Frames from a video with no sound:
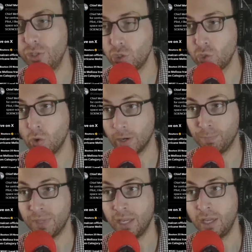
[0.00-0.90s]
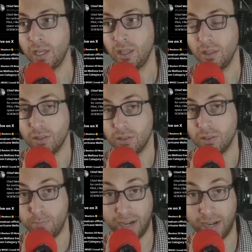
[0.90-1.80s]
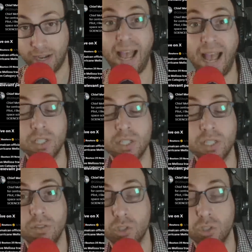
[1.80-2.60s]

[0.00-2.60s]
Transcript: the storm. Matter of fact, the